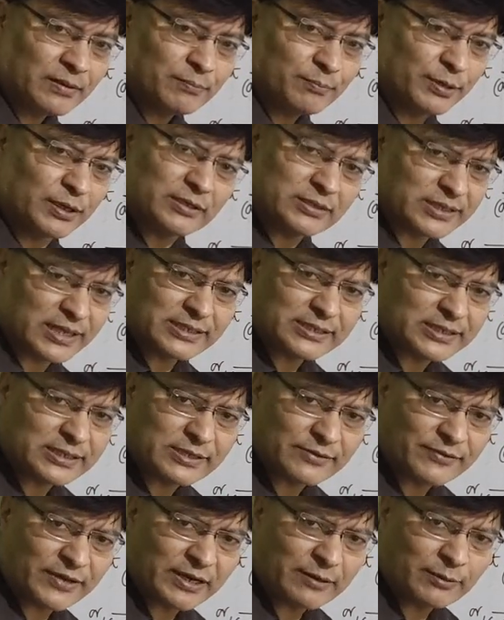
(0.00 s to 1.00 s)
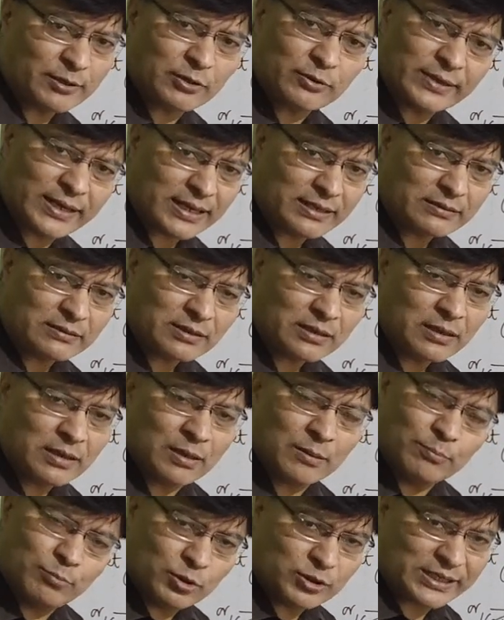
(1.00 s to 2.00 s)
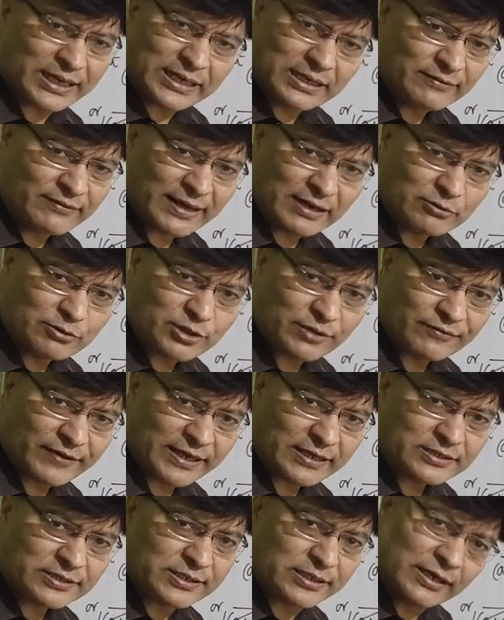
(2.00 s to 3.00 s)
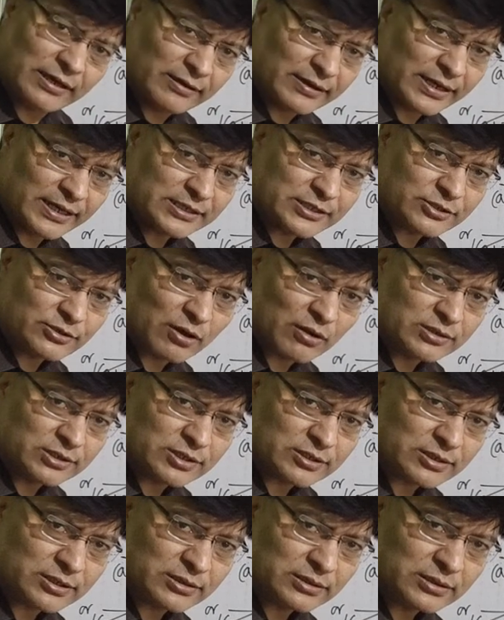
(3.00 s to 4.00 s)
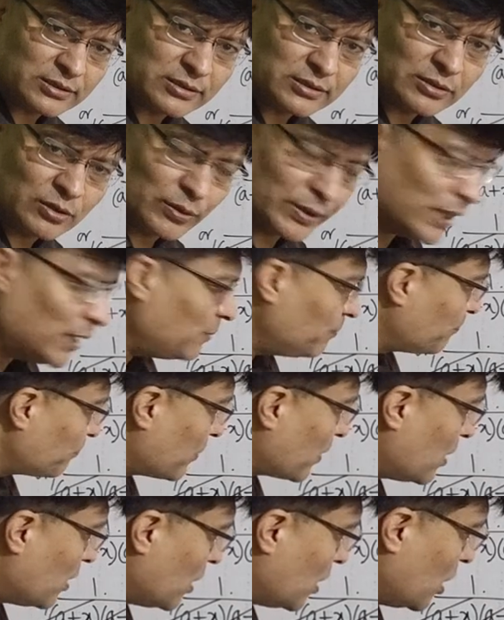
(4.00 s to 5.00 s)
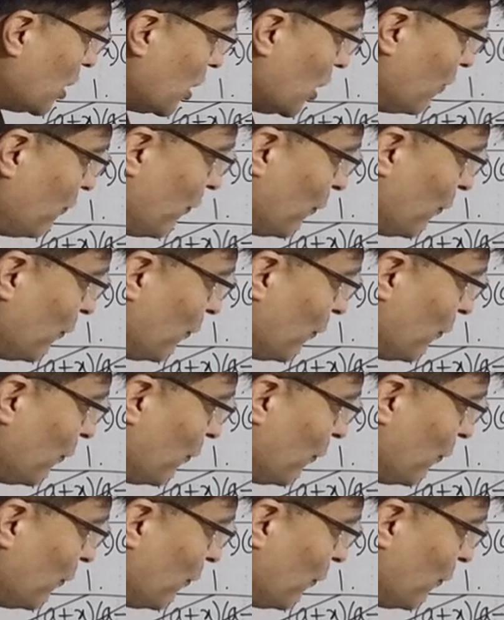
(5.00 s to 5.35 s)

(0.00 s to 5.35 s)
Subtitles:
Because x is a variable, you can put any values of x. Here is constant, okay? If